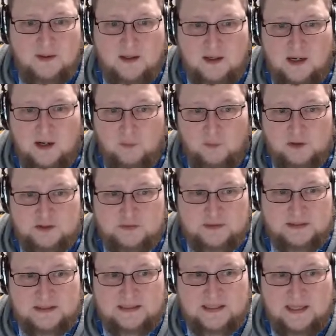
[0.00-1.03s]
which
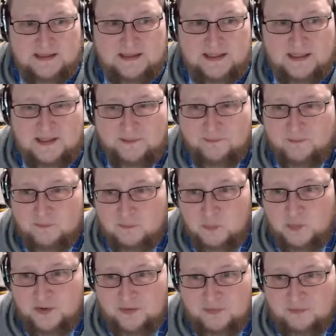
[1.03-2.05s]
really led them
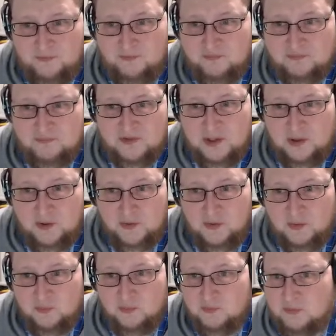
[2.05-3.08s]
with
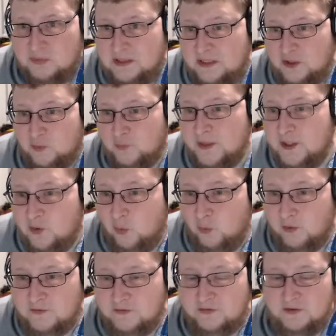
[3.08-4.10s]
no legal
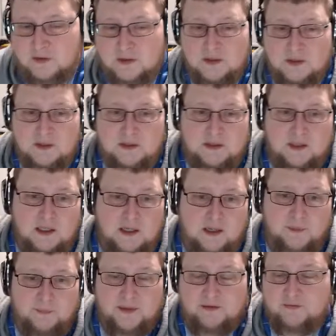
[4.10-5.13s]
recourse
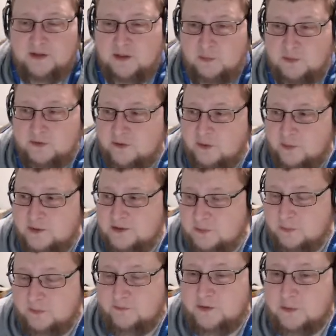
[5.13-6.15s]
if he was going
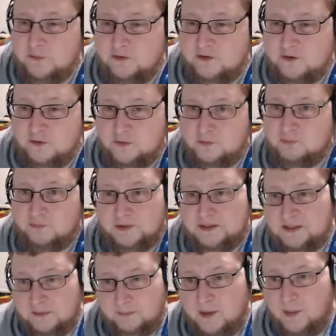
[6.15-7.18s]
to refuse to
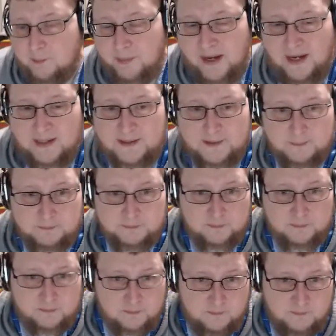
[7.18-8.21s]
redeem them back.
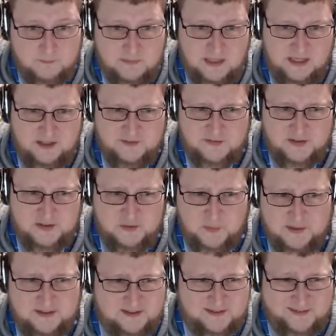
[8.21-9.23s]

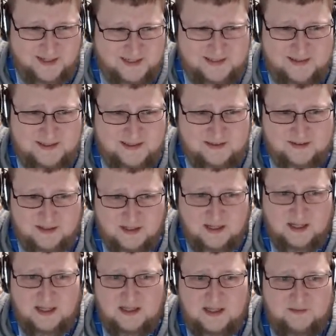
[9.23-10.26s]
Situations like this
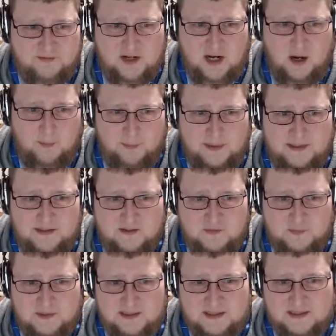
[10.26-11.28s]
left companies
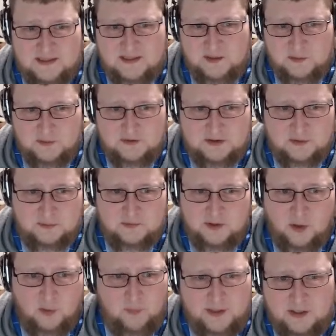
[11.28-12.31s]
with little to
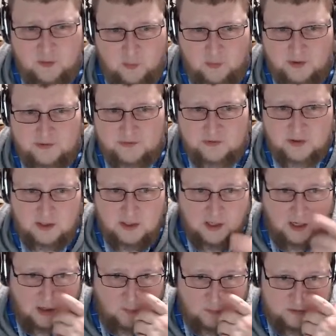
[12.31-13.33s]
no recourse,
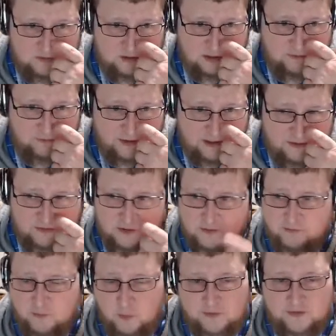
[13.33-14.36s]
which eventually
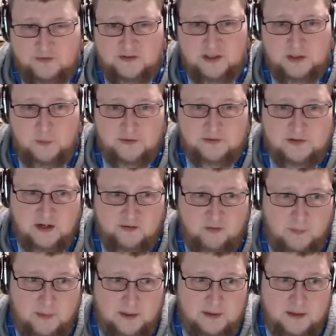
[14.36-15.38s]
forced the U.S.
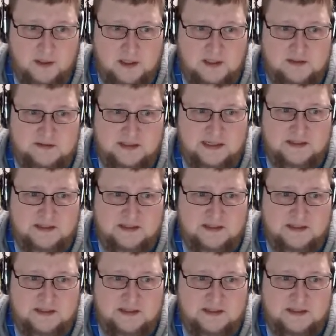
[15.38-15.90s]
government to